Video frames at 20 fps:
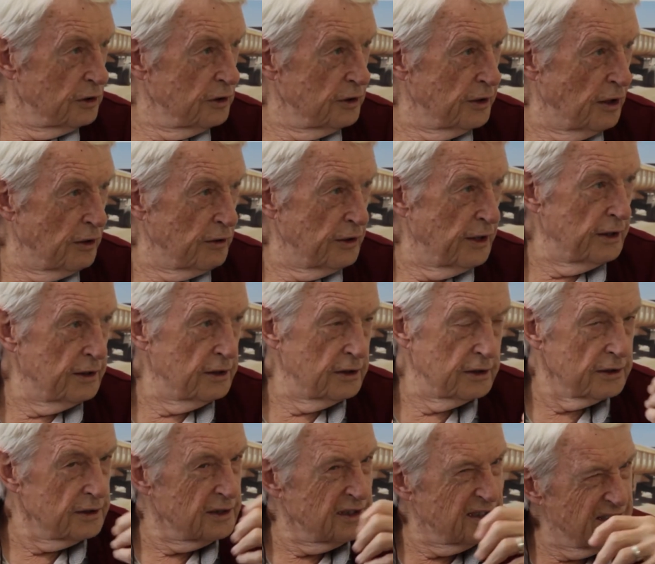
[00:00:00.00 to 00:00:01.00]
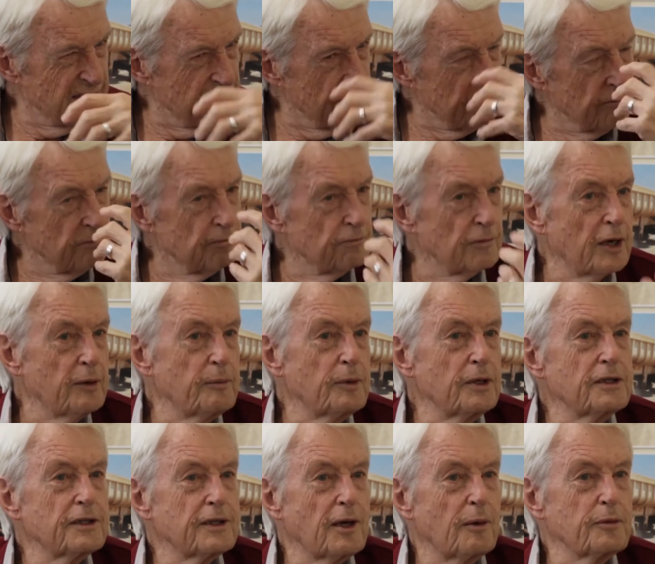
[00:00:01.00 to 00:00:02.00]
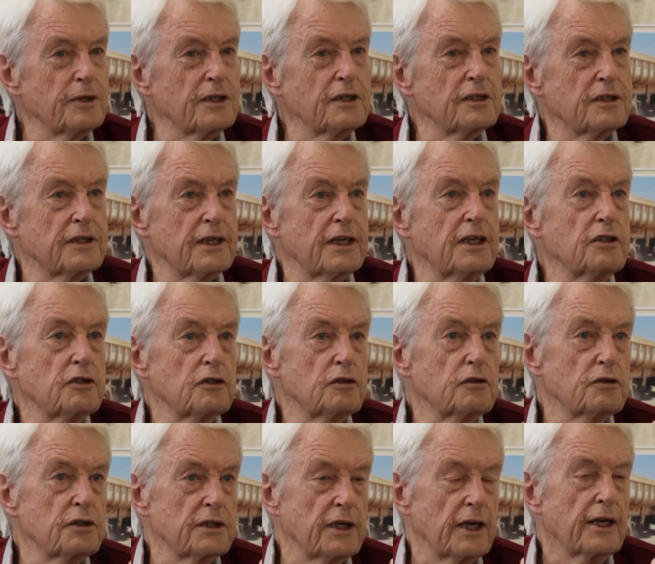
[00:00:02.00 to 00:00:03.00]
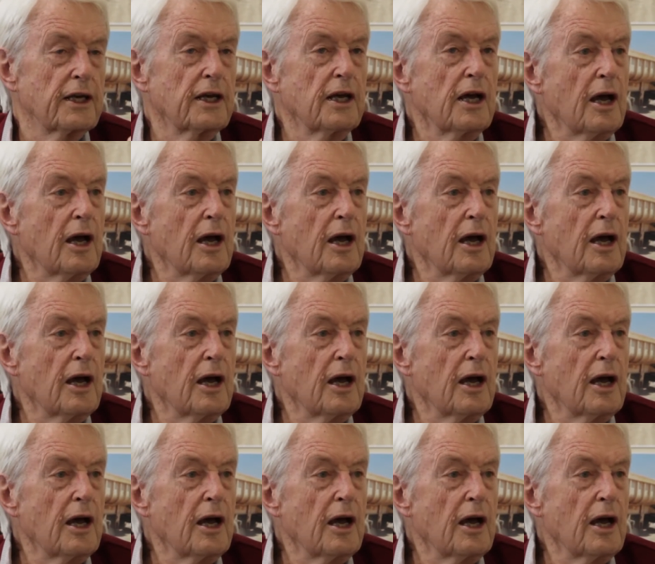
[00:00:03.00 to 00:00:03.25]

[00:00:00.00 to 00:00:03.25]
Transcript: Now that is maybe something strange to say,